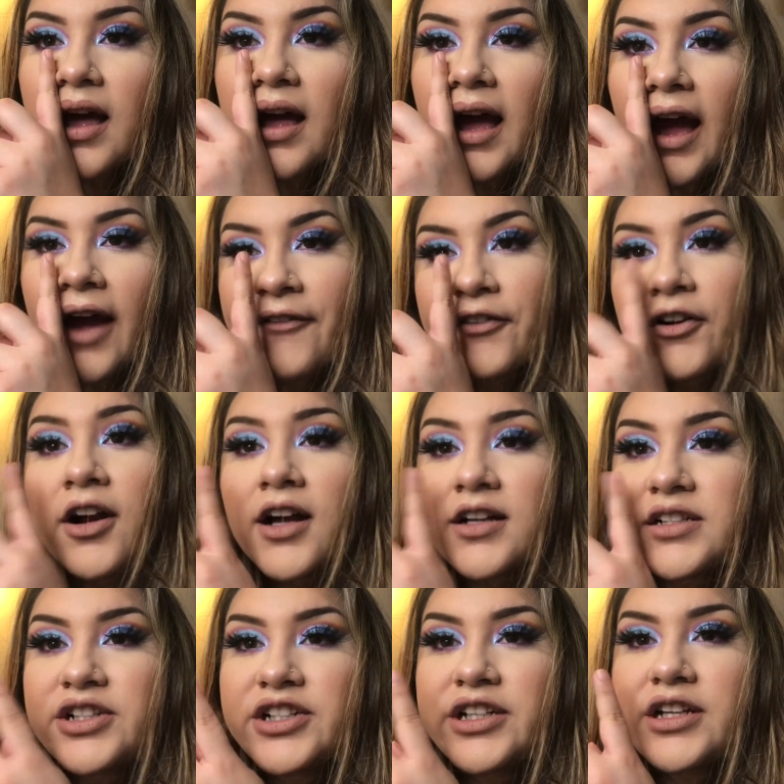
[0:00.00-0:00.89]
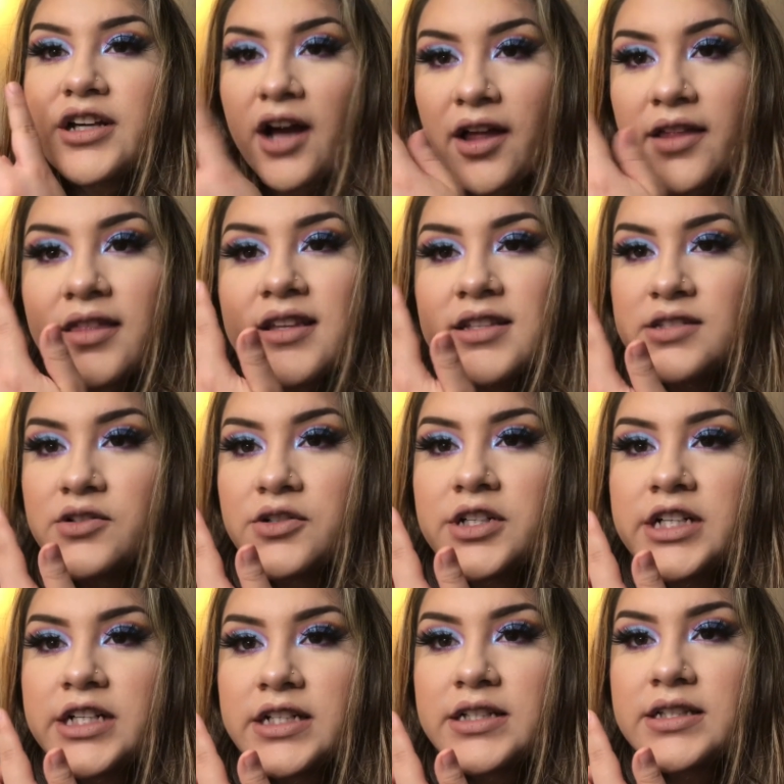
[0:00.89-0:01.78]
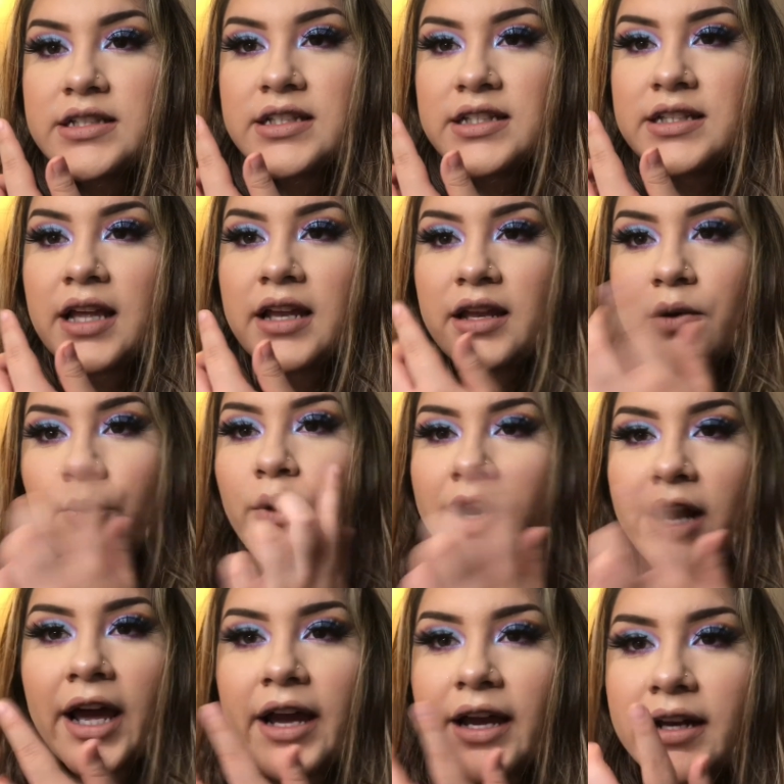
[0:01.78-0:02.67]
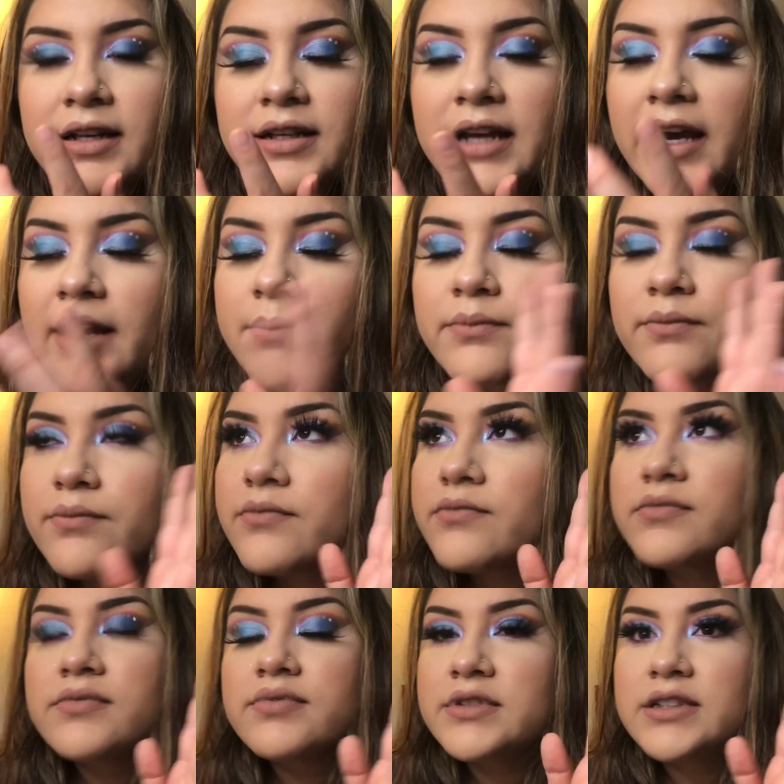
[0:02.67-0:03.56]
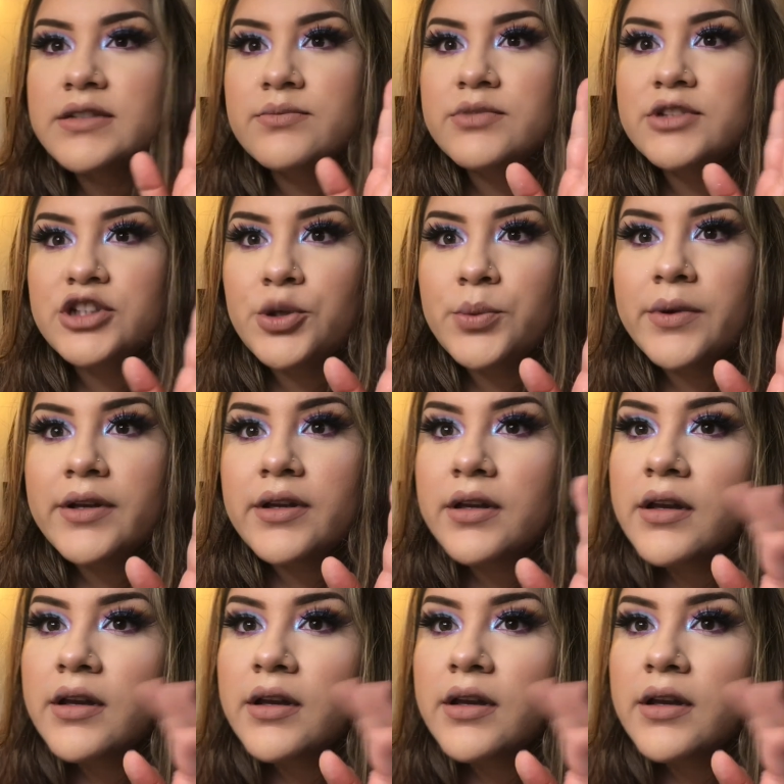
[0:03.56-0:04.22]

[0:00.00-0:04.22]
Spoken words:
I forgot to cut this crease because I did one eye at a time because I'm stupid.